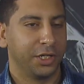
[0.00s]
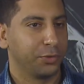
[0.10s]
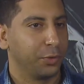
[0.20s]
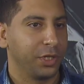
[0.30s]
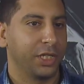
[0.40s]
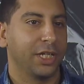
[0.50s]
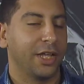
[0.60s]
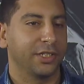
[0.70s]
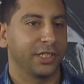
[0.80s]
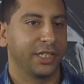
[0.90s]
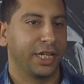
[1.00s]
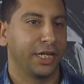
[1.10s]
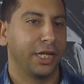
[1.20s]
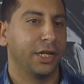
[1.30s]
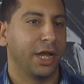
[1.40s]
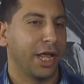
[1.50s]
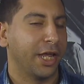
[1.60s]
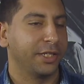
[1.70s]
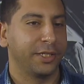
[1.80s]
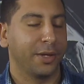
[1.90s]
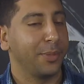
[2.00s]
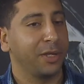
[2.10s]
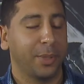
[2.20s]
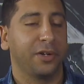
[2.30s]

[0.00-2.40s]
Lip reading: and it just really allows us to get in and